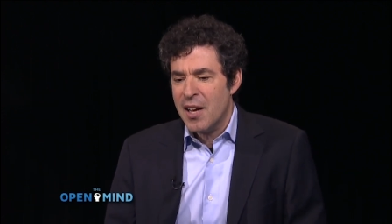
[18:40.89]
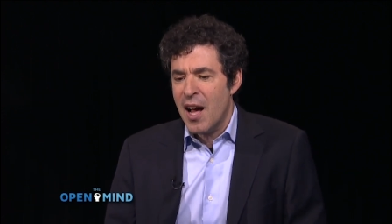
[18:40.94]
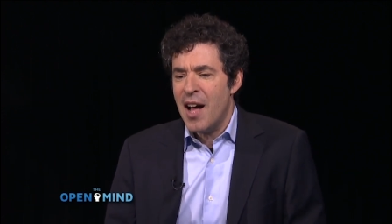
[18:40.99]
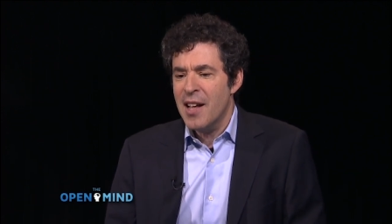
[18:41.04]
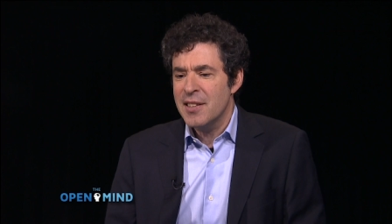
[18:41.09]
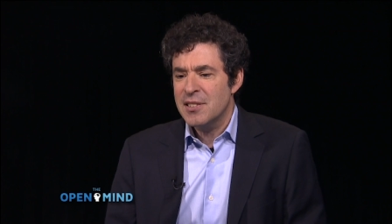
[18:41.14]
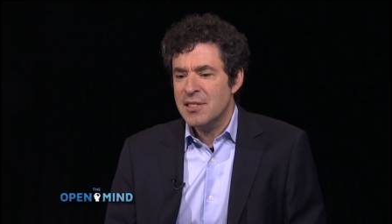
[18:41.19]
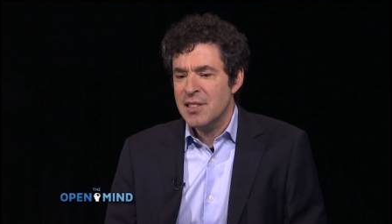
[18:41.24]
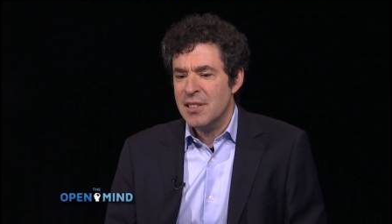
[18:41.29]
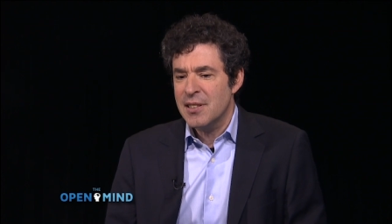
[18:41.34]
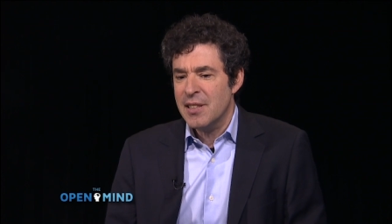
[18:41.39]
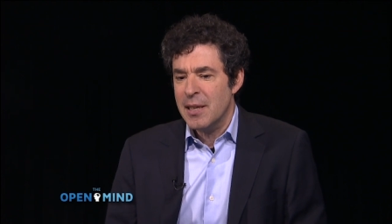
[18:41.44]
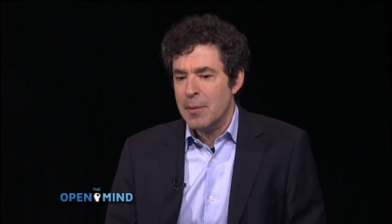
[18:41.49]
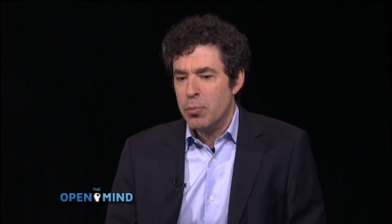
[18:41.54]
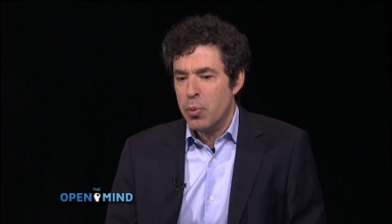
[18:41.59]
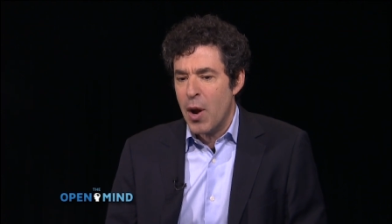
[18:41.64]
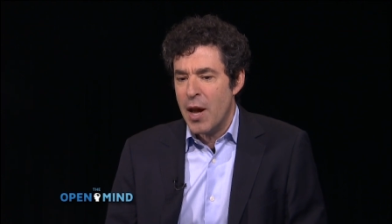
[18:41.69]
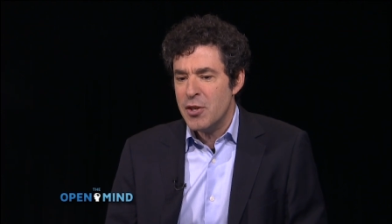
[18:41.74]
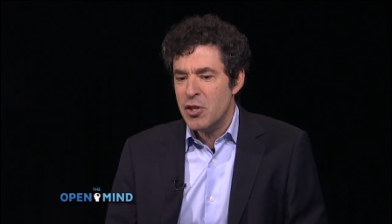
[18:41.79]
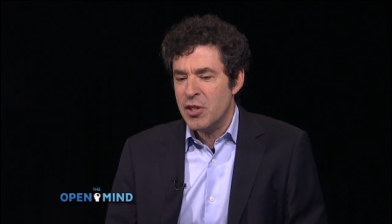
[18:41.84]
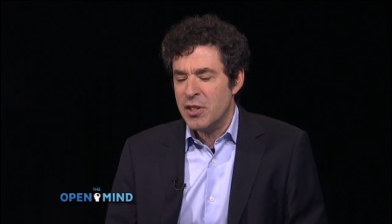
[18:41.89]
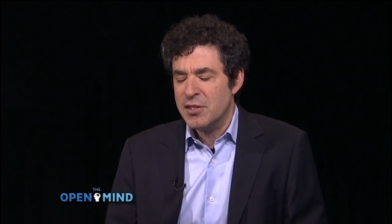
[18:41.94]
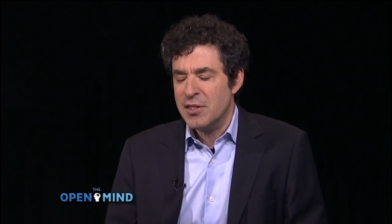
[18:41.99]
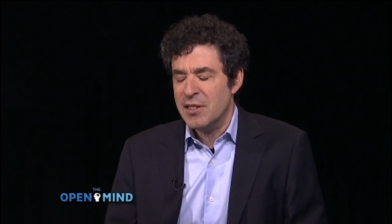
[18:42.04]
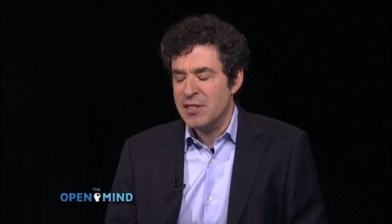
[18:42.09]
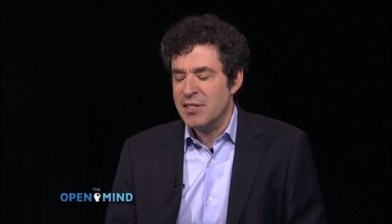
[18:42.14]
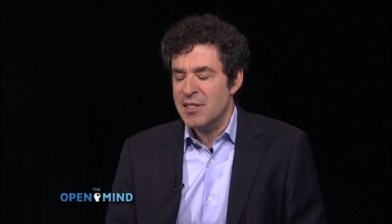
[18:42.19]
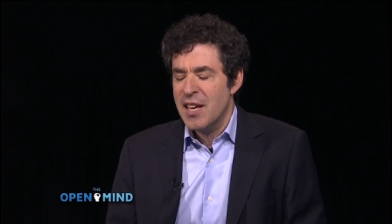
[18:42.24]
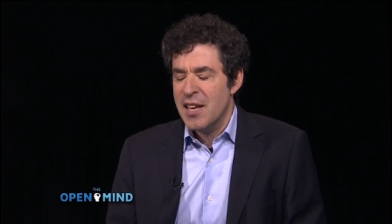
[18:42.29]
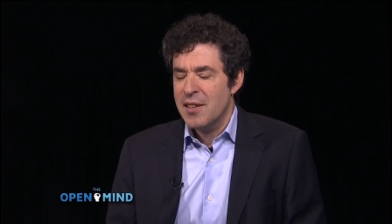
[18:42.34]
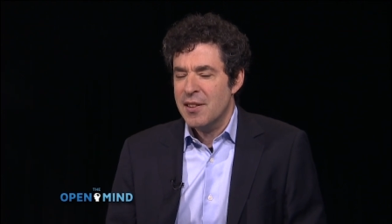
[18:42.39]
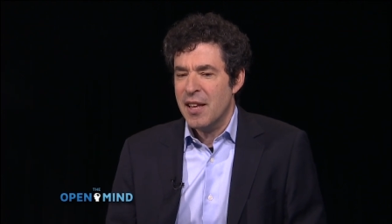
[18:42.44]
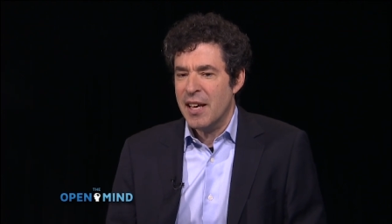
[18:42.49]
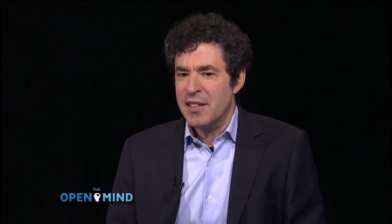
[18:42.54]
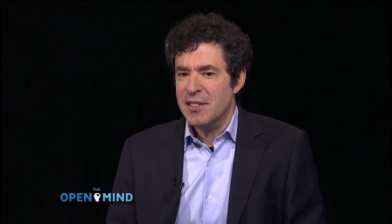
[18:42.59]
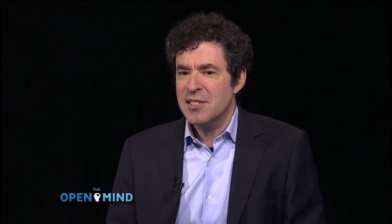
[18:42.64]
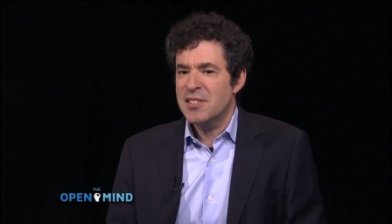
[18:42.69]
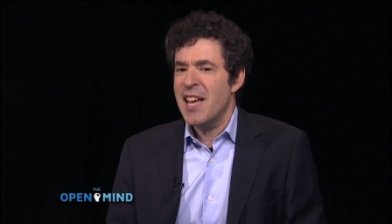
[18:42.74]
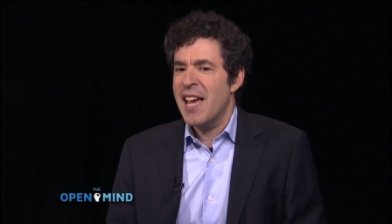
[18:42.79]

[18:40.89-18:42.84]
constantly prejudices things.